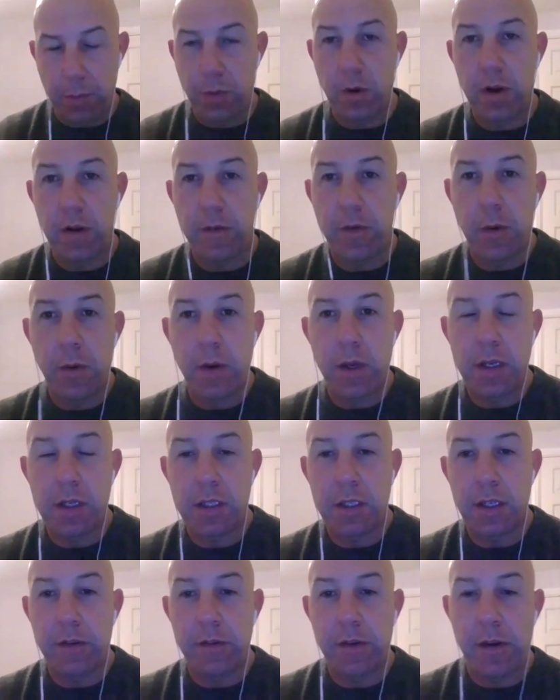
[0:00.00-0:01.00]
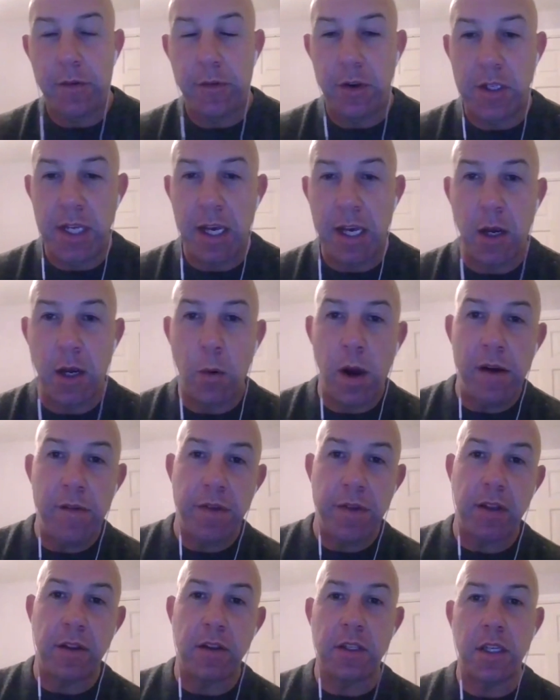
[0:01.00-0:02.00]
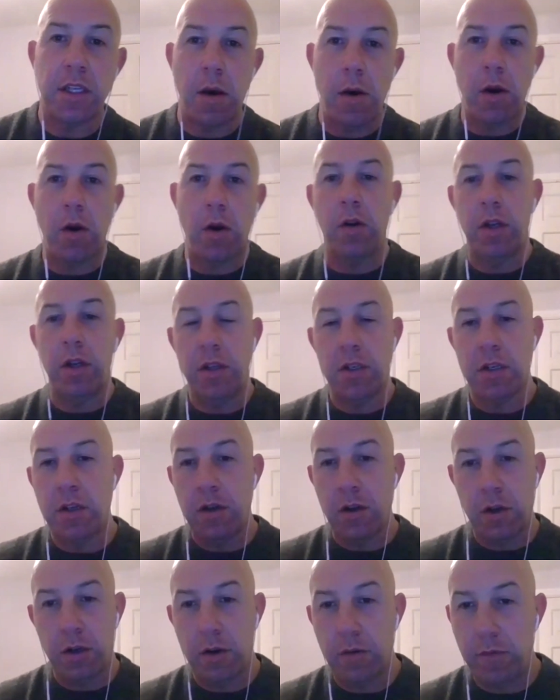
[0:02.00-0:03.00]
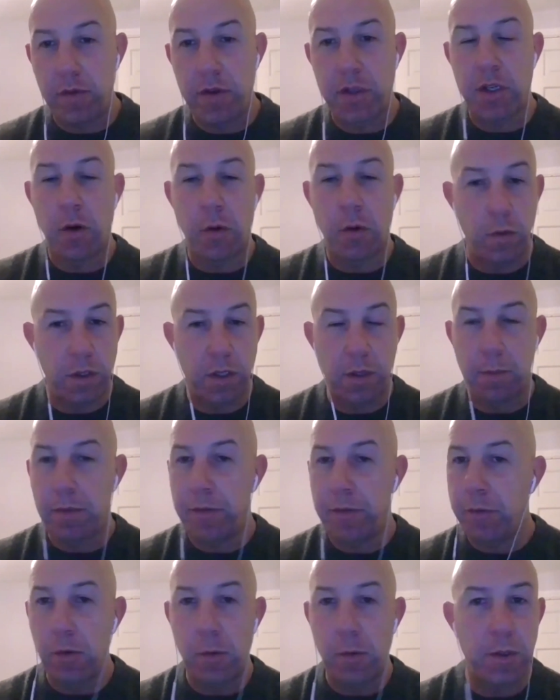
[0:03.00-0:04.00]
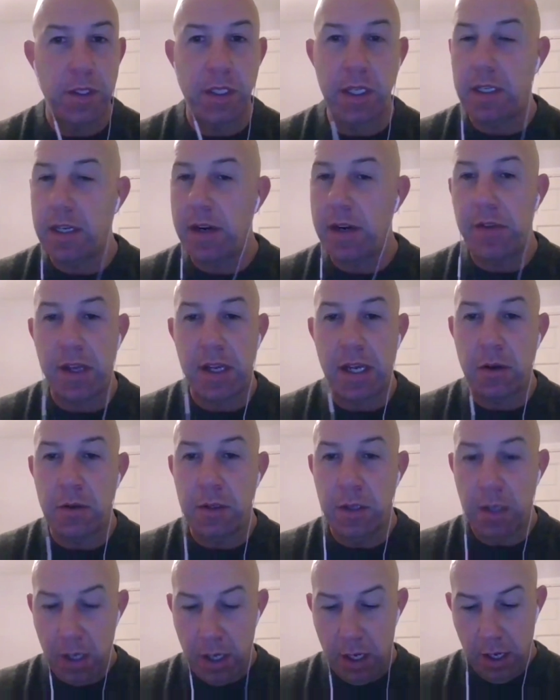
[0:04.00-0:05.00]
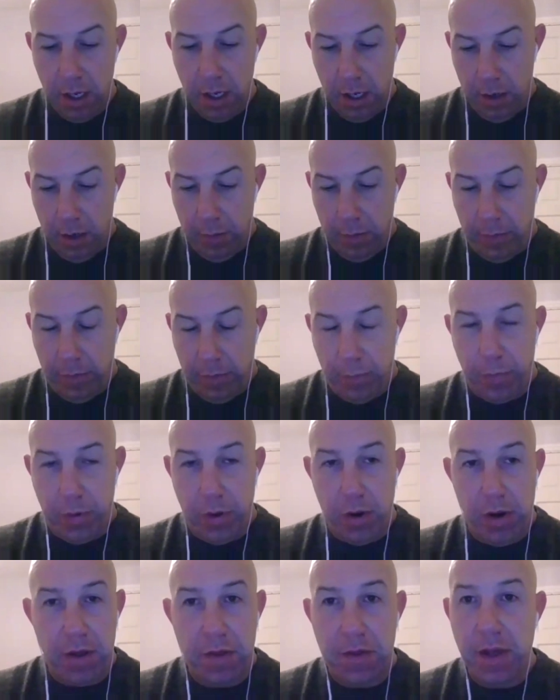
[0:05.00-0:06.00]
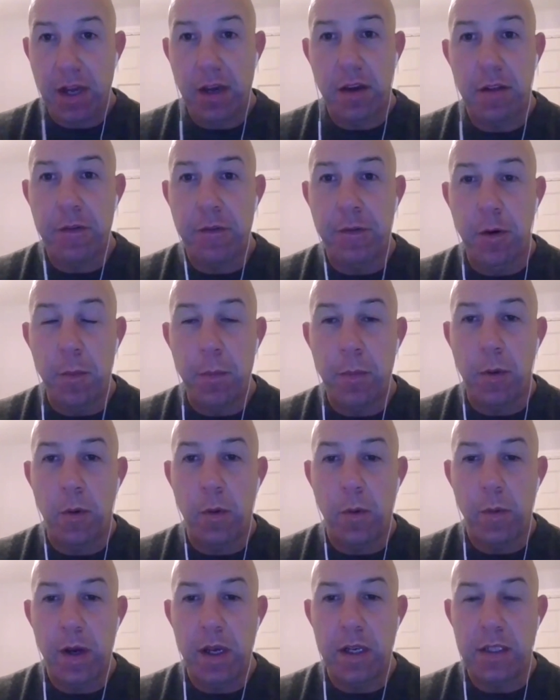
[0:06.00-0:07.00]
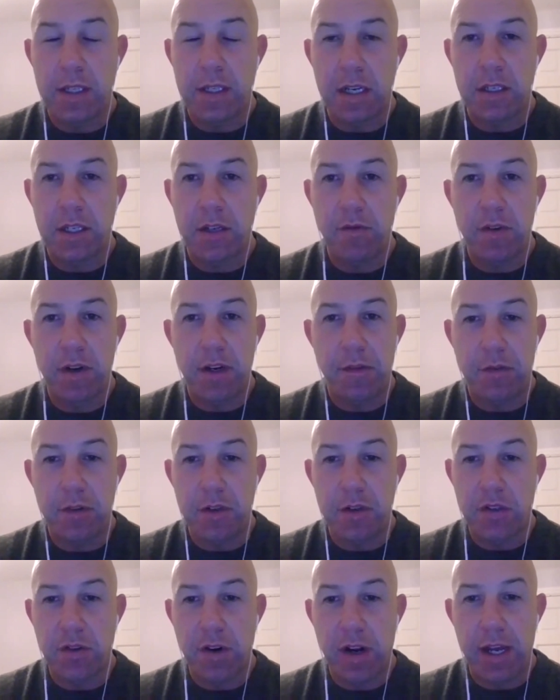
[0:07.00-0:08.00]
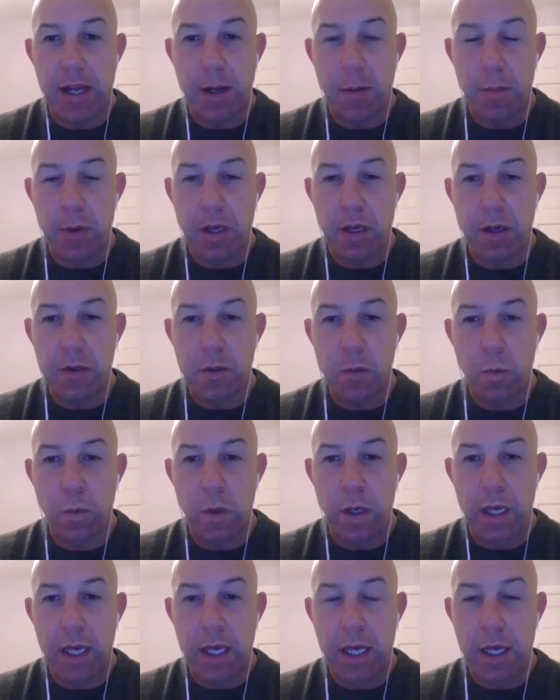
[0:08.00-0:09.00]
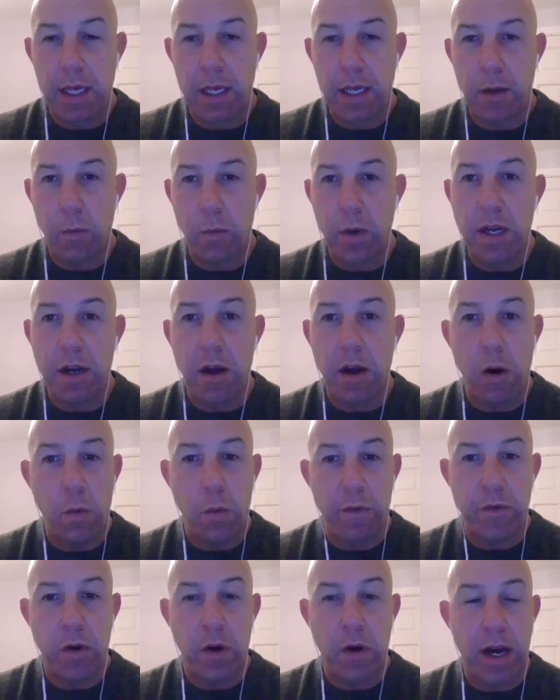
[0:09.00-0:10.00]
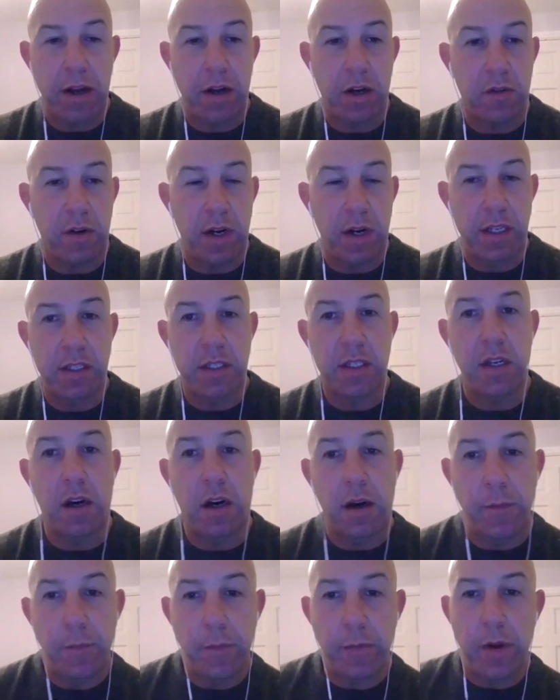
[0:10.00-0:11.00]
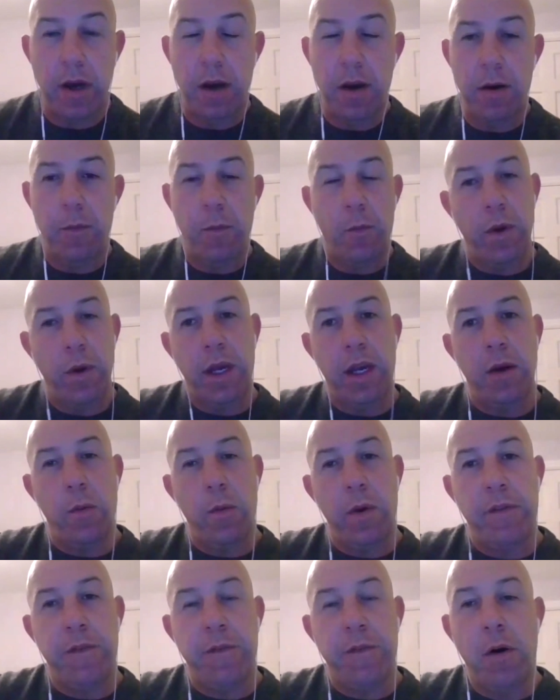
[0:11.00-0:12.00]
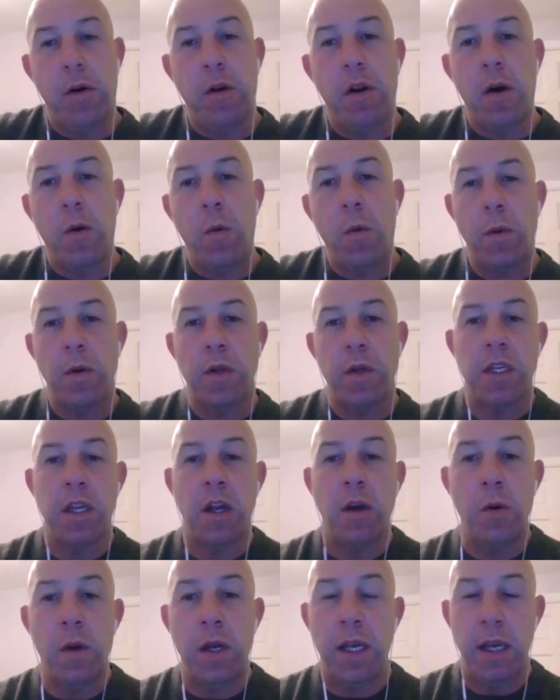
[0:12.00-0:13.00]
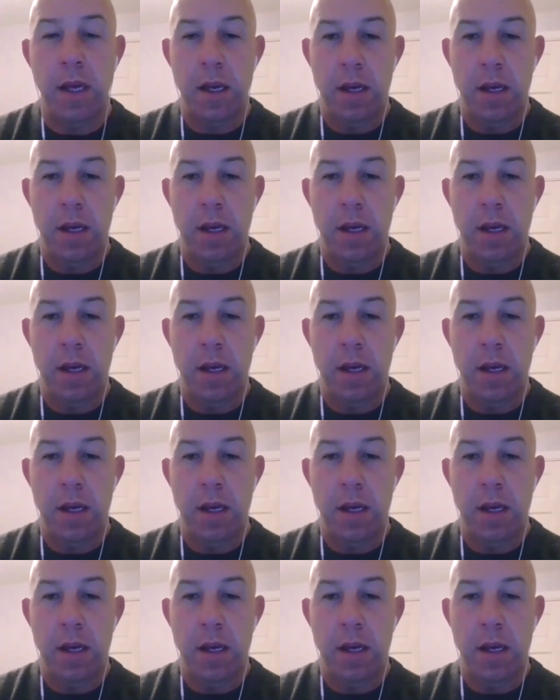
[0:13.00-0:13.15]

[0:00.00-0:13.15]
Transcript: point of view, it's, if you take away everything that's going on and you just look at results and performances and everything else, purely think of the football, it's actually really frustrating, because we know we've not had a great start. We felt like we were slowly